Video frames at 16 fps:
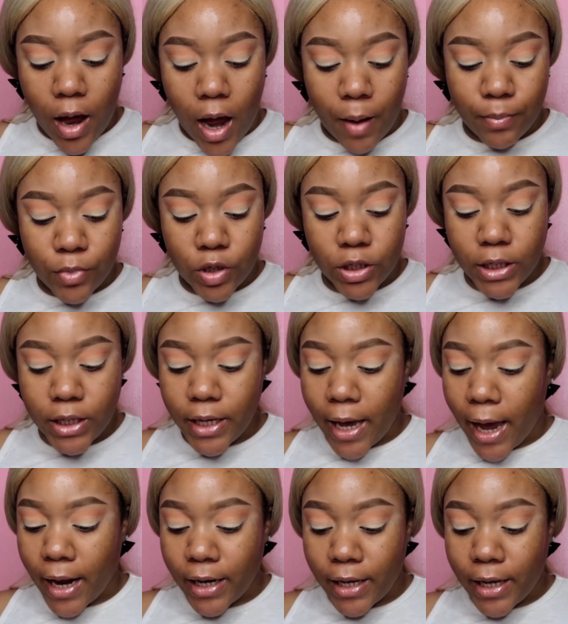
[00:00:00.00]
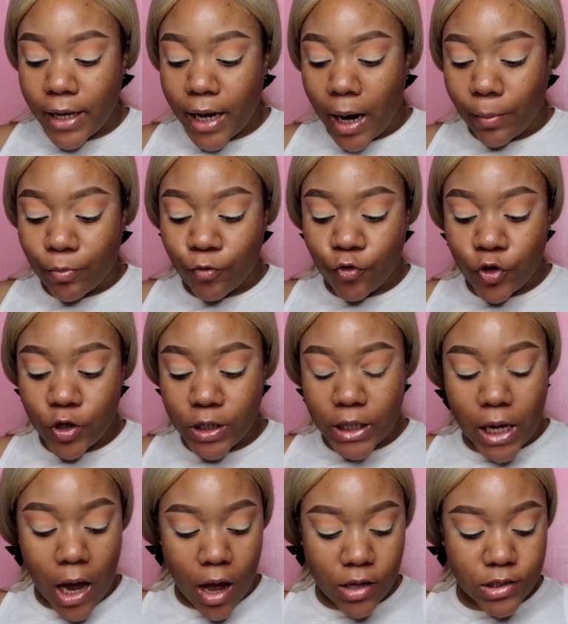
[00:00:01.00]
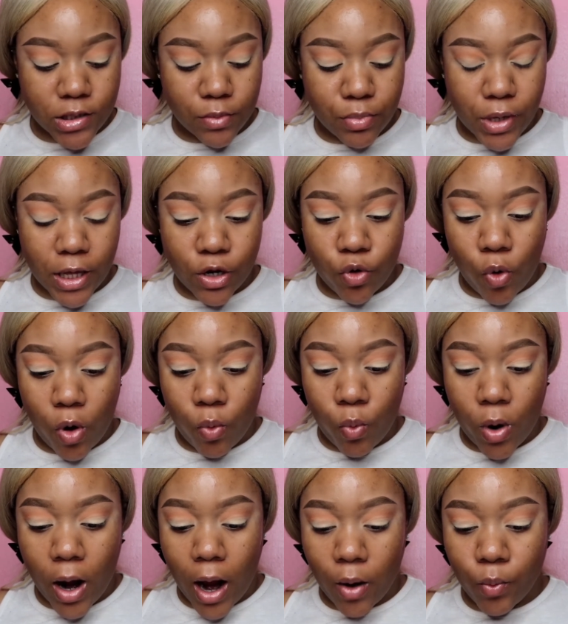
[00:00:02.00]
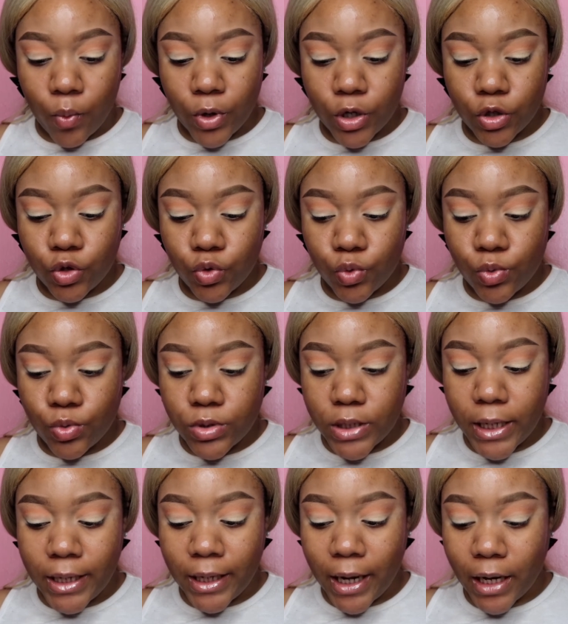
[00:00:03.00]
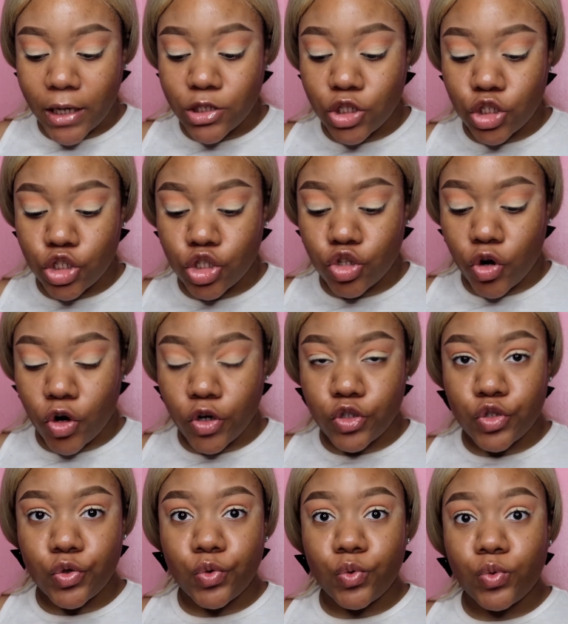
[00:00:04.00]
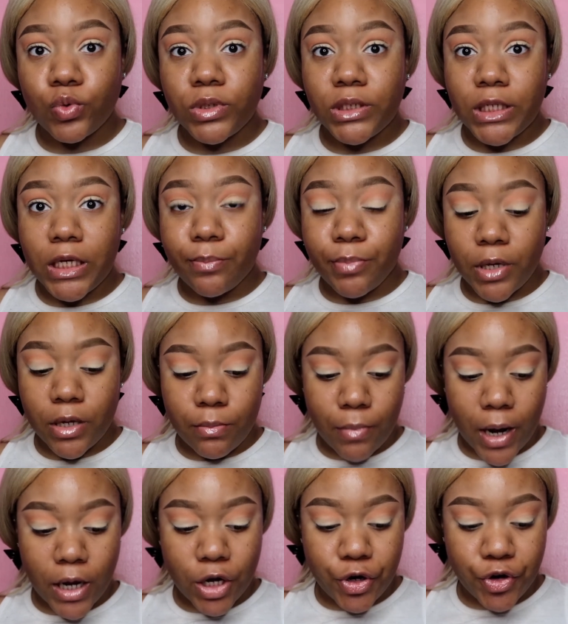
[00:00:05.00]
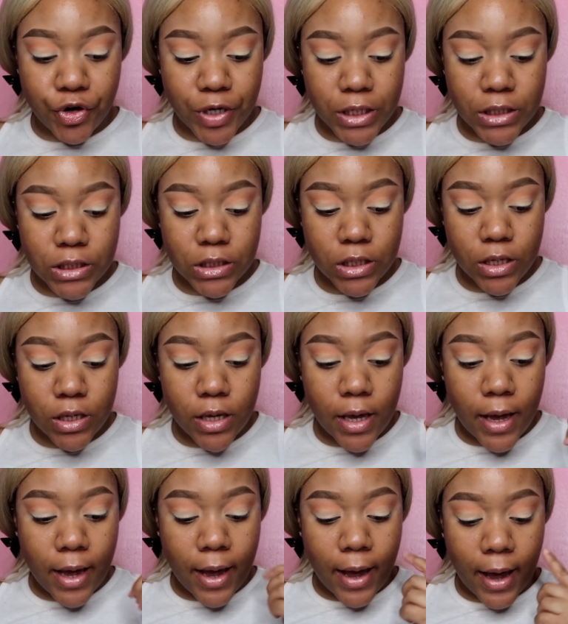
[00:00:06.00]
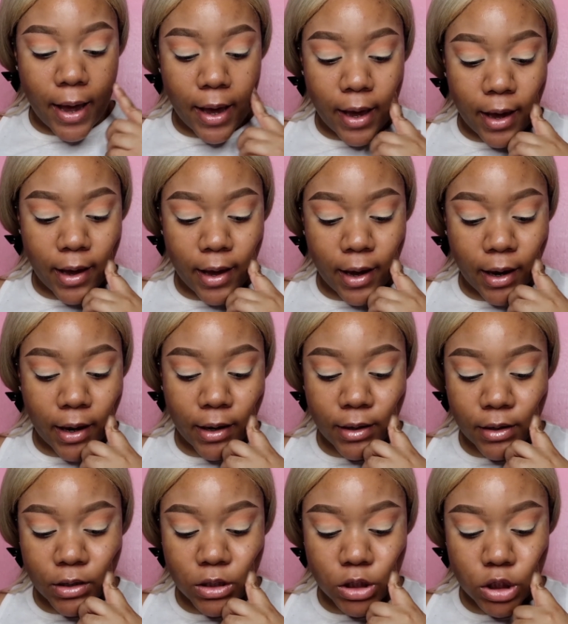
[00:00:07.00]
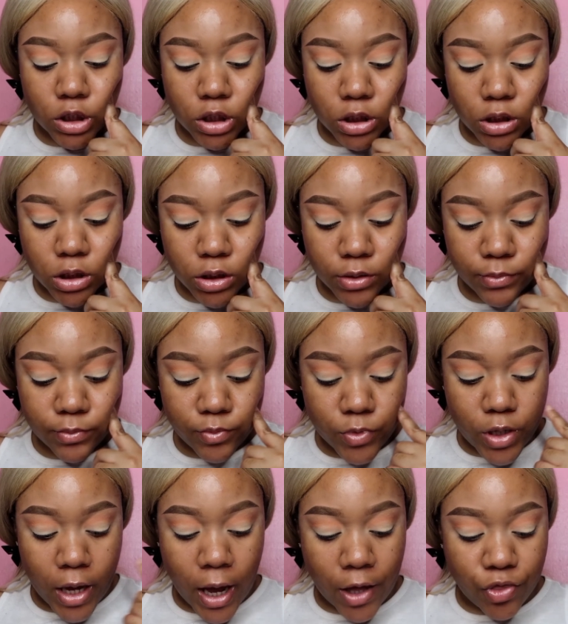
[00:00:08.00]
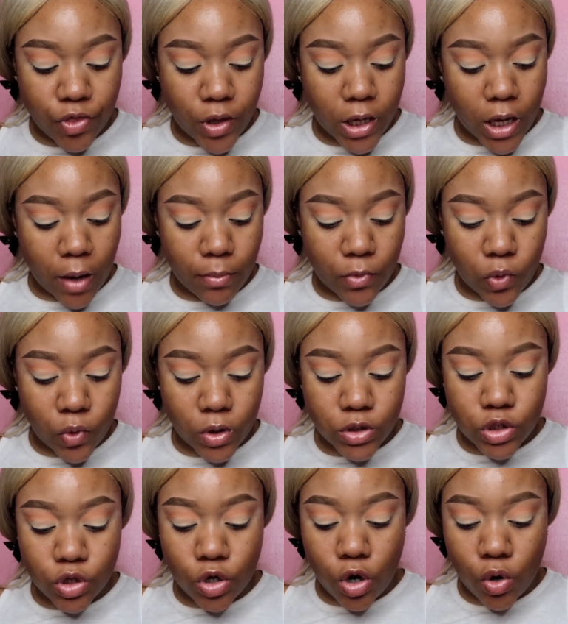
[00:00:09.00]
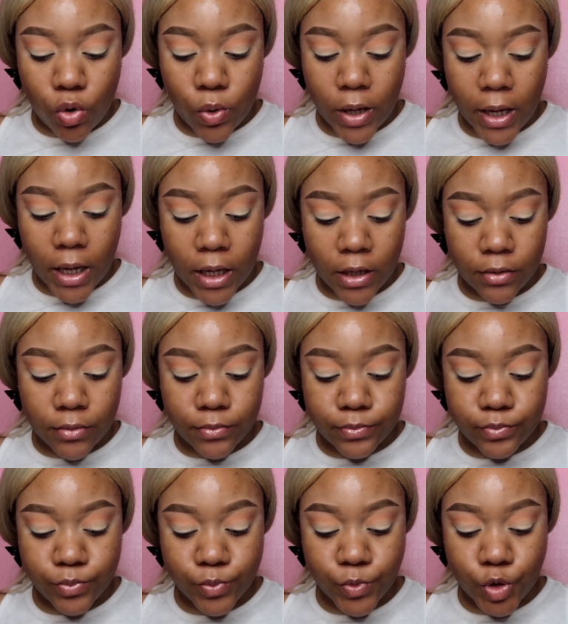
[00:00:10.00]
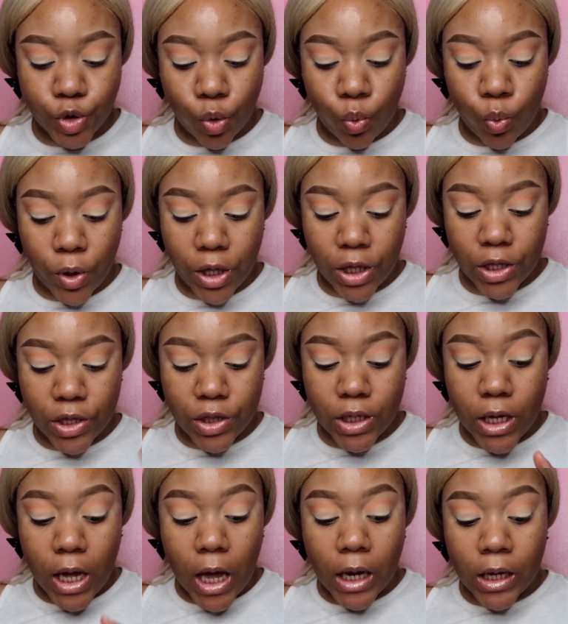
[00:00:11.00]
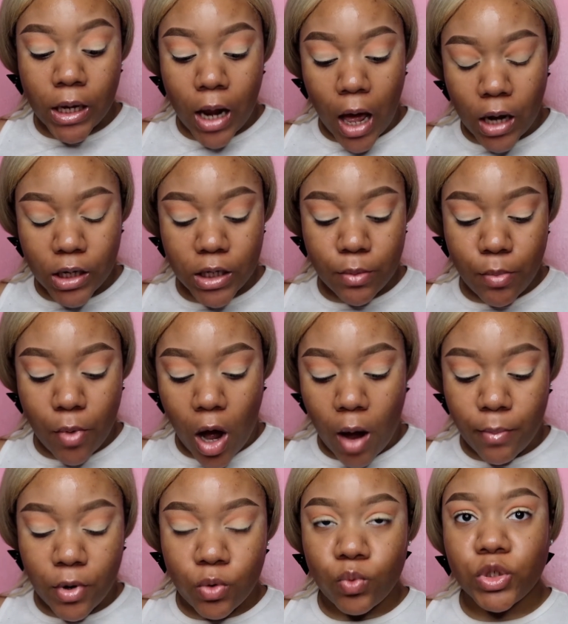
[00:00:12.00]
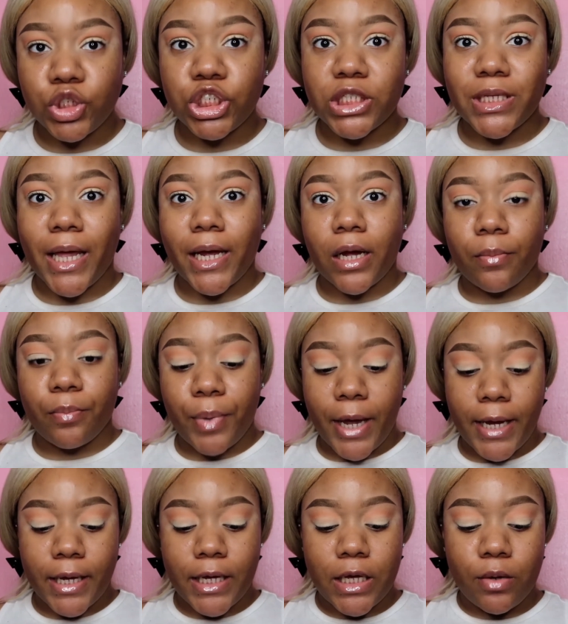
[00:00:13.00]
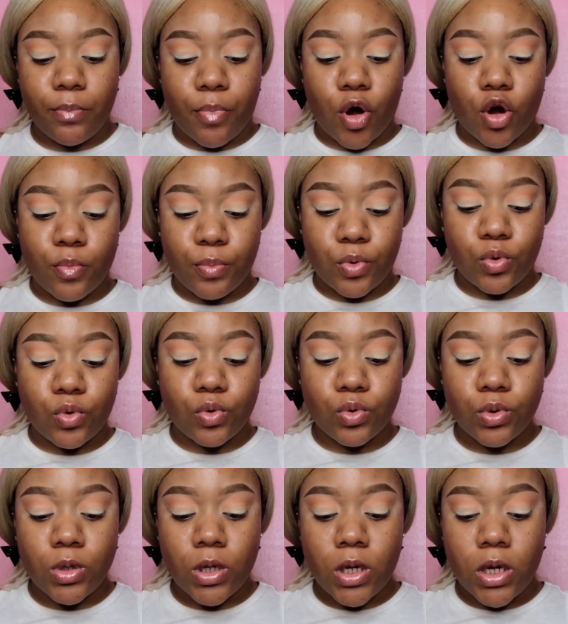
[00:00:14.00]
I'm looking at it and I'm really contemplating on what I want to use next to start to deepen my crease. And I think I'm going to go in with Lolly Mama, which is like a pinky purple.